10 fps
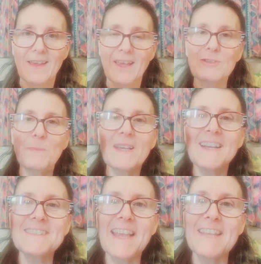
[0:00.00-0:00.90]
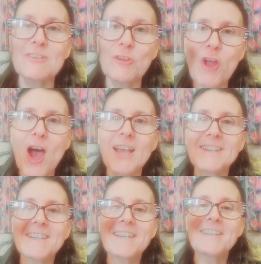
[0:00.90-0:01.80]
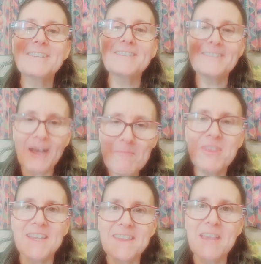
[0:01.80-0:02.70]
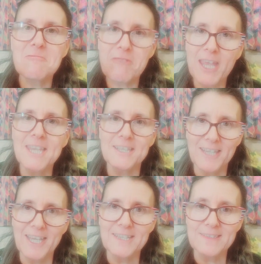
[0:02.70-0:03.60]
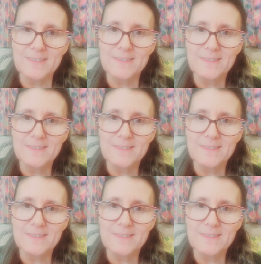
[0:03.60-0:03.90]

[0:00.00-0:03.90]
It's because it's not something they regulate,